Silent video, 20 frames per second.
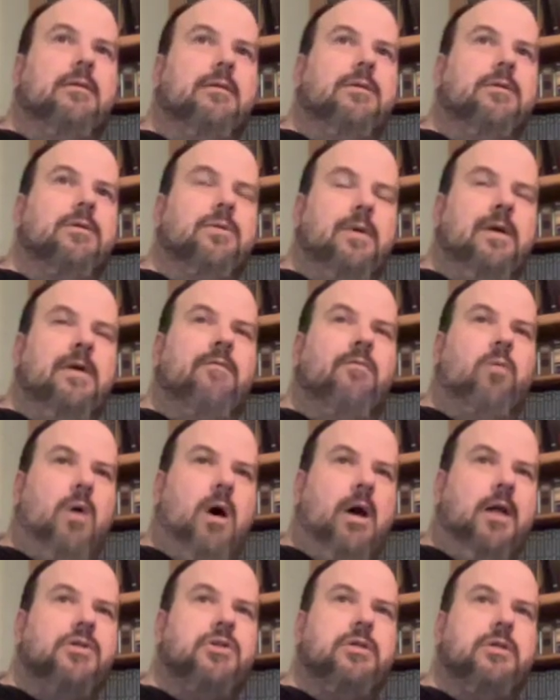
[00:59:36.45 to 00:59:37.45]
to have
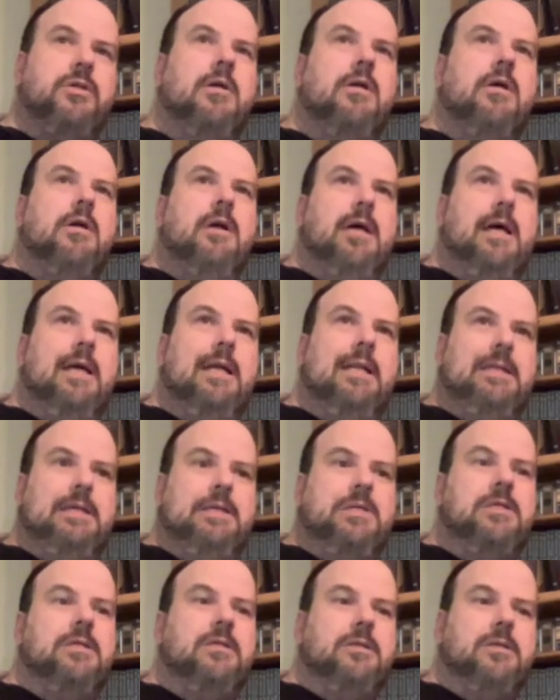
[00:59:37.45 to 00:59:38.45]
watched and
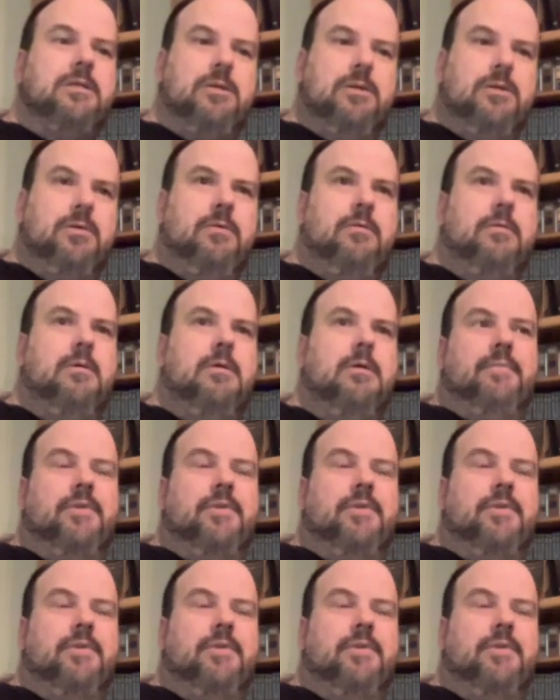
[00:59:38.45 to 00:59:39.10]
listened to.